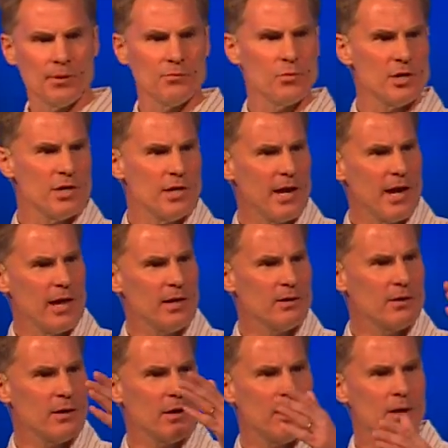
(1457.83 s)
and we
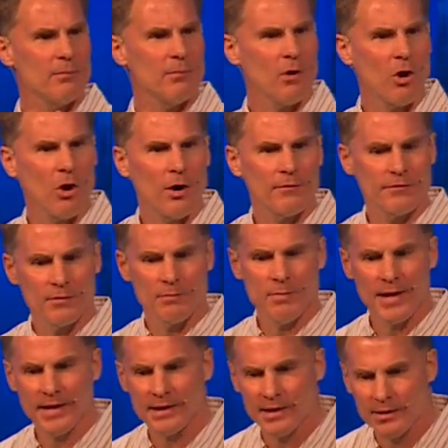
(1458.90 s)
end up often
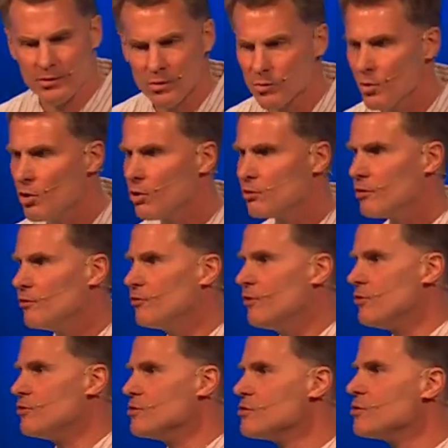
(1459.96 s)
making the wrong decision.